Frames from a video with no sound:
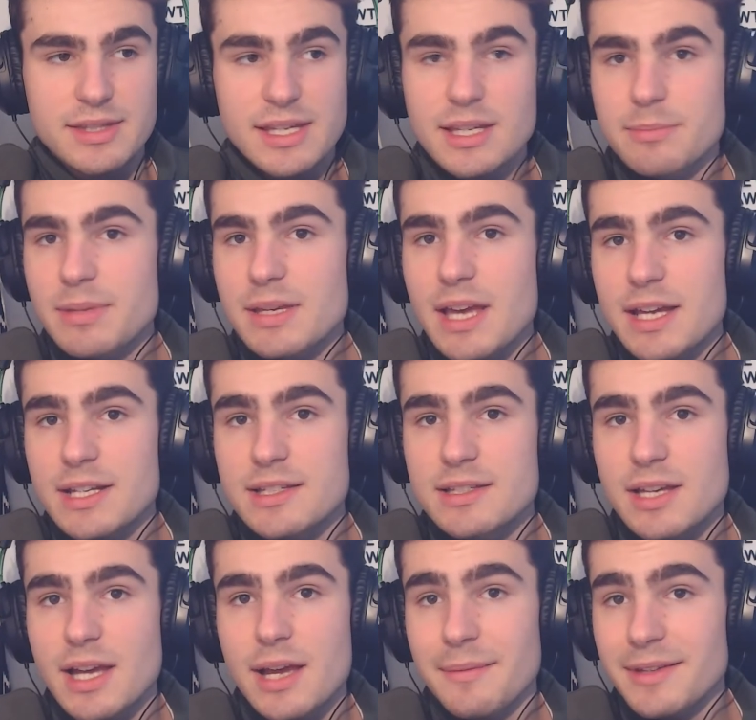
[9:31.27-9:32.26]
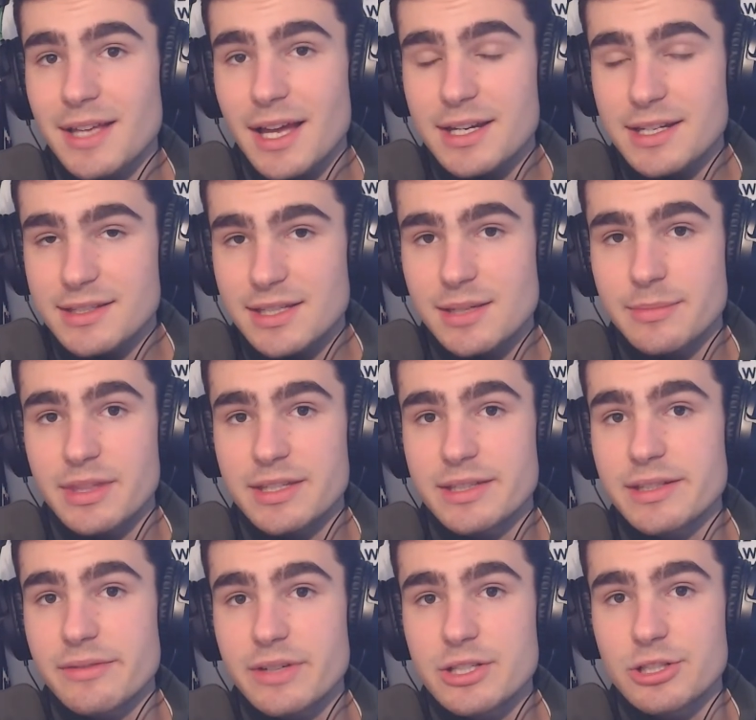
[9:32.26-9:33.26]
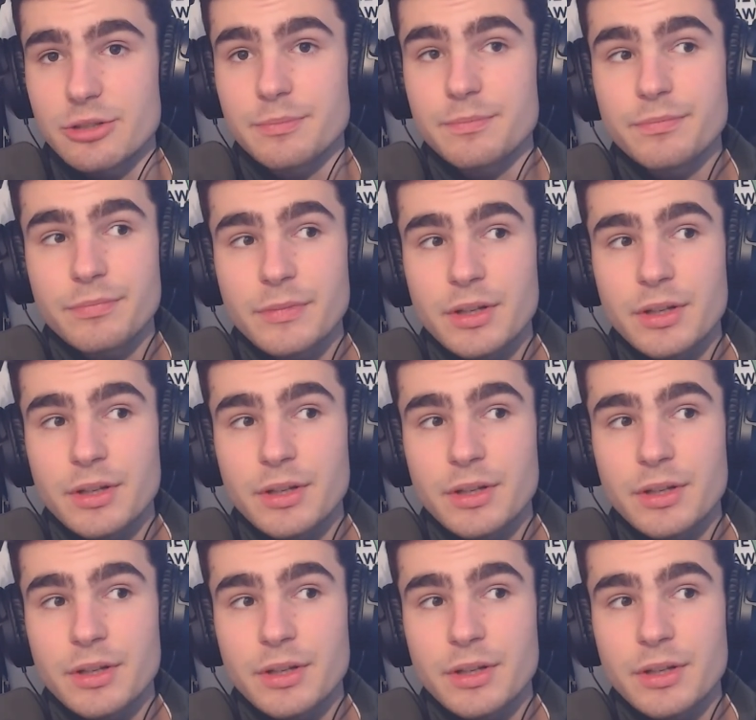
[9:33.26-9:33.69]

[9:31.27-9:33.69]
they could beat any team in this division.